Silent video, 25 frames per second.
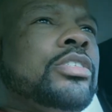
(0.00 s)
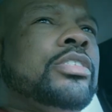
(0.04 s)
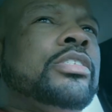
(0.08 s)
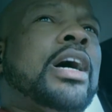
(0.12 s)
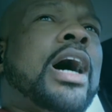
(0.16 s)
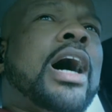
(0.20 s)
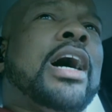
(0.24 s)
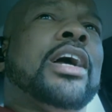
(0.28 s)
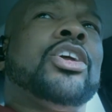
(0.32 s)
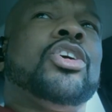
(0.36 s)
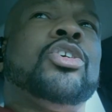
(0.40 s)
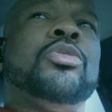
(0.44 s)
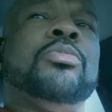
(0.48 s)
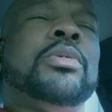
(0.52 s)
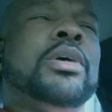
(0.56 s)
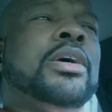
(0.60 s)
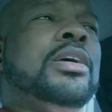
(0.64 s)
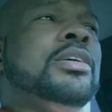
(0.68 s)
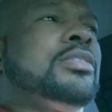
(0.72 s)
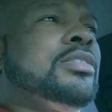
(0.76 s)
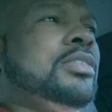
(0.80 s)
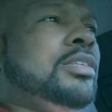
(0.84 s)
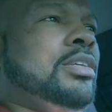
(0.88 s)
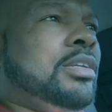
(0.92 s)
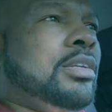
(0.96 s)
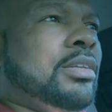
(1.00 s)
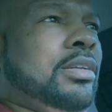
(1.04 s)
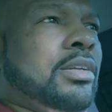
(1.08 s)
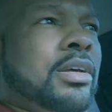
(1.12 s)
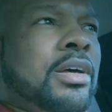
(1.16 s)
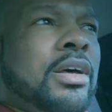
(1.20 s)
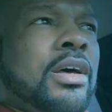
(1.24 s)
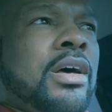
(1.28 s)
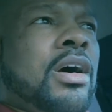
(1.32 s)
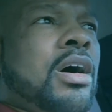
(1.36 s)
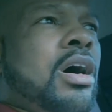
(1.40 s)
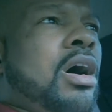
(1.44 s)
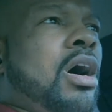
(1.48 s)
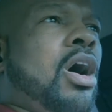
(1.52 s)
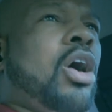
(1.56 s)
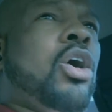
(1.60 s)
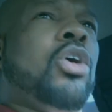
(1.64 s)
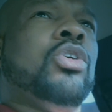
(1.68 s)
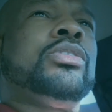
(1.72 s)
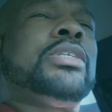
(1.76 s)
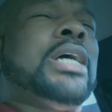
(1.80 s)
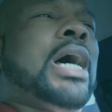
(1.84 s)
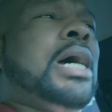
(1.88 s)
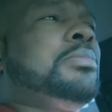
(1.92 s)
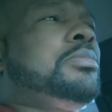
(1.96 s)
documents and
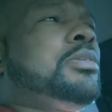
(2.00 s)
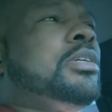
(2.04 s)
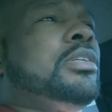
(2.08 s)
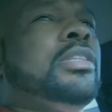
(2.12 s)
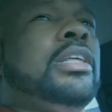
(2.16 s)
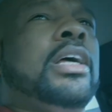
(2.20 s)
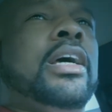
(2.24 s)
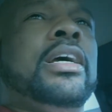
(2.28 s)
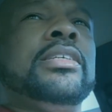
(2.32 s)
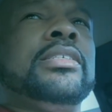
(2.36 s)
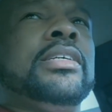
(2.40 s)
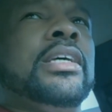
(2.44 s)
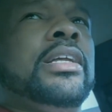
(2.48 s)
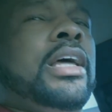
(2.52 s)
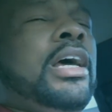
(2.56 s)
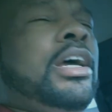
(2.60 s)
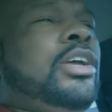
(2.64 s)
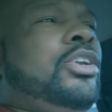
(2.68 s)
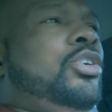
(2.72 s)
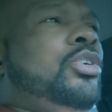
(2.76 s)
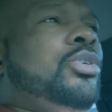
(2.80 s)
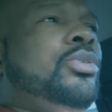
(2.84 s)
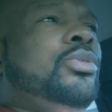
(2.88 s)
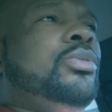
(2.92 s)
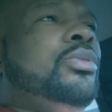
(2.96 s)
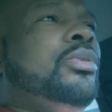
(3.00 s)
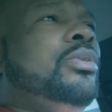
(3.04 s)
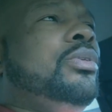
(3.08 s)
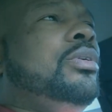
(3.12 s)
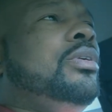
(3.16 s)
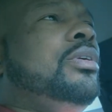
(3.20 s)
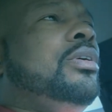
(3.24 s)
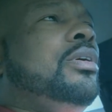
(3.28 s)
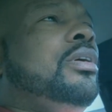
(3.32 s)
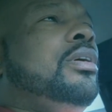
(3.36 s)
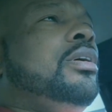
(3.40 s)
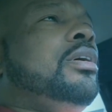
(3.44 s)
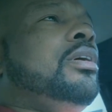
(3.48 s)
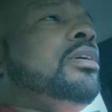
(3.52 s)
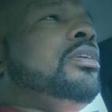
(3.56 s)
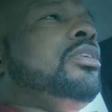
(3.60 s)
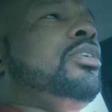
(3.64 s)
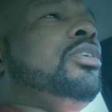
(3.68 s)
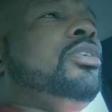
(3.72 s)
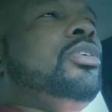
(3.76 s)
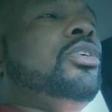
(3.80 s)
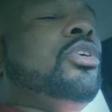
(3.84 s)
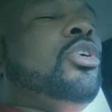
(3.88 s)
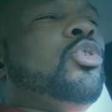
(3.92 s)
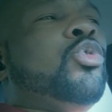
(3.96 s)
all types of things that they do.
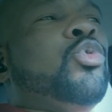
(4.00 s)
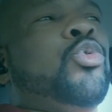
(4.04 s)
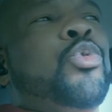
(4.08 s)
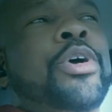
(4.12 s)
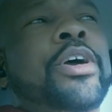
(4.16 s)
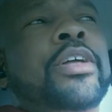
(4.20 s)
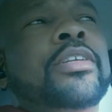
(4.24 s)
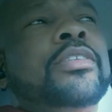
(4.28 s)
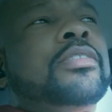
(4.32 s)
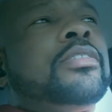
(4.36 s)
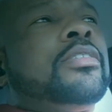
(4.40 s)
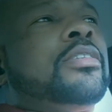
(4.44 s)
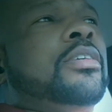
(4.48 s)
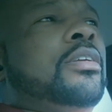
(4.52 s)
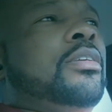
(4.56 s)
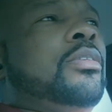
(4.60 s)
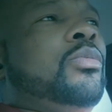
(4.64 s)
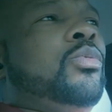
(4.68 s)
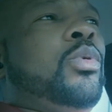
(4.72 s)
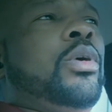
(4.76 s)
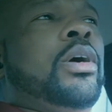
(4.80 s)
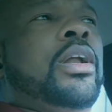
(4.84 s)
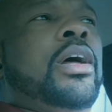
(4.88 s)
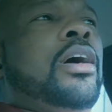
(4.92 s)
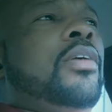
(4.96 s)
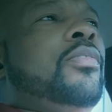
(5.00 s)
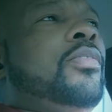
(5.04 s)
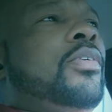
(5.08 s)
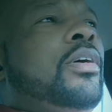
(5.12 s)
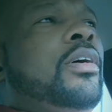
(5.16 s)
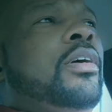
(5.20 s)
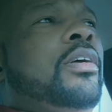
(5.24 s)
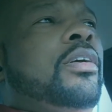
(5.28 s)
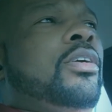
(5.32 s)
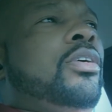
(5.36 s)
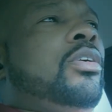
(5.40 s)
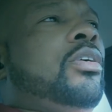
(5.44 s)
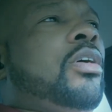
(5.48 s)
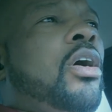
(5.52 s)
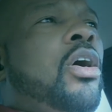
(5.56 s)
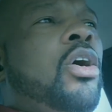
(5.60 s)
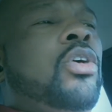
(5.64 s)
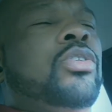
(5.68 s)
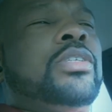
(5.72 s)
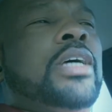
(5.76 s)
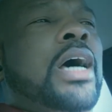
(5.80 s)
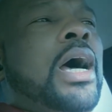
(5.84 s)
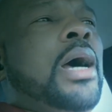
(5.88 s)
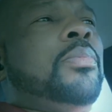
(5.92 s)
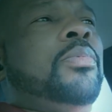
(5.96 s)
Writs and whatever,
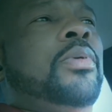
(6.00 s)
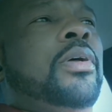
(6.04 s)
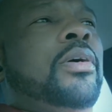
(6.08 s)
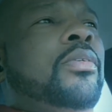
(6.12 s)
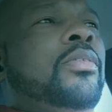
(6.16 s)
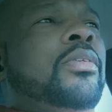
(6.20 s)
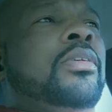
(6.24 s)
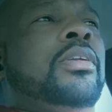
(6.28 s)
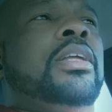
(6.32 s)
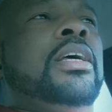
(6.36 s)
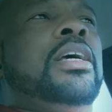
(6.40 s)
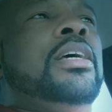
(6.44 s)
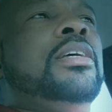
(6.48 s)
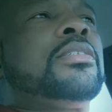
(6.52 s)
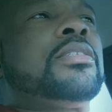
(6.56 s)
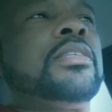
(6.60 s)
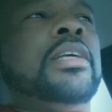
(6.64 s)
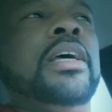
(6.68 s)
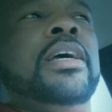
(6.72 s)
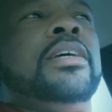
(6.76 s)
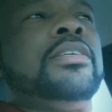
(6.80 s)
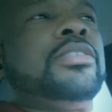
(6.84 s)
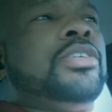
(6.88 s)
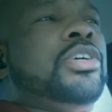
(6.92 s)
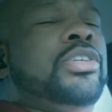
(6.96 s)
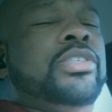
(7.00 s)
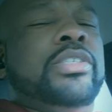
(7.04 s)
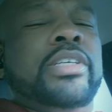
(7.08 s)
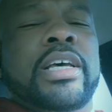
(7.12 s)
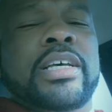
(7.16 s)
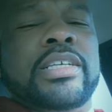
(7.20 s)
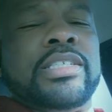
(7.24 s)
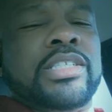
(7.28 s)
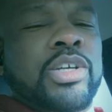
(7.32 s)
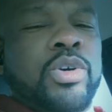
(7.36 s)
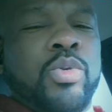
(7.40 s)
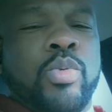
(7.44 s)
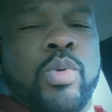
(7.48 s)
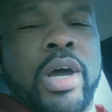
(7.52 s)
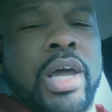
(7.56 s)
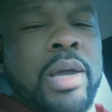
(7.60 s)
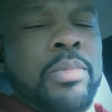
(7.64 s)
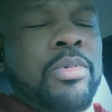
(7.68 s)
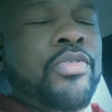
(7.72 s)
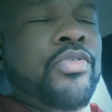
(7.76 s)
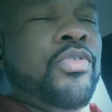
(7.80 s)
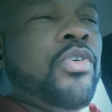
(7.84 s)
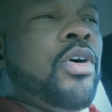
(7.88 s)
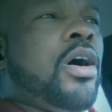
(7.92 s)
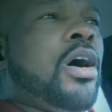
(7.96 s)
these things existed way
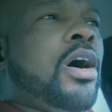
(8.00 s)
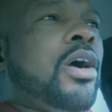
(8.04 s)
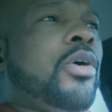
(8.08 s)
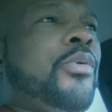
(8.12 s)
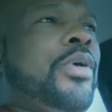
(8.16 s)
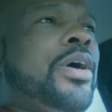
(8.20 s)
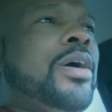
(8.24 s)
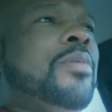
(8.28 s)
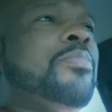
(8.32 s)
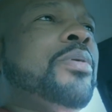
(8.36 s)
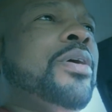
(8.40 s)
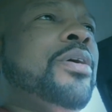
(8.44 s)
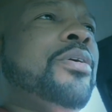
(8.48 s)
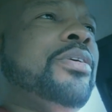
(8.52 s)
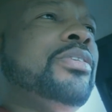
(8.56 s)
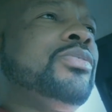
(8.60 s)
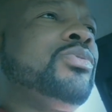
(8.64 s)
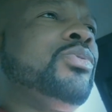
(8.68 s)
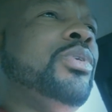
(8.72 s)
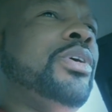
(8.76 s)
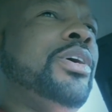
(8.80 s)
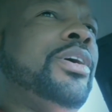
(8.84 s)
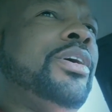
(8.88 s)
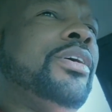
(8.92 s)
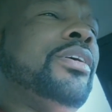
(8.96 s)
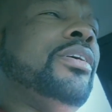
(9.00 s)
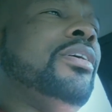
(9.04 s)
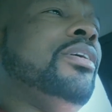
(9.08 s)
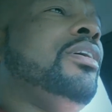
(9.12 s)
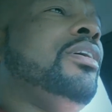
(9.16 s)
before our grandparents were here.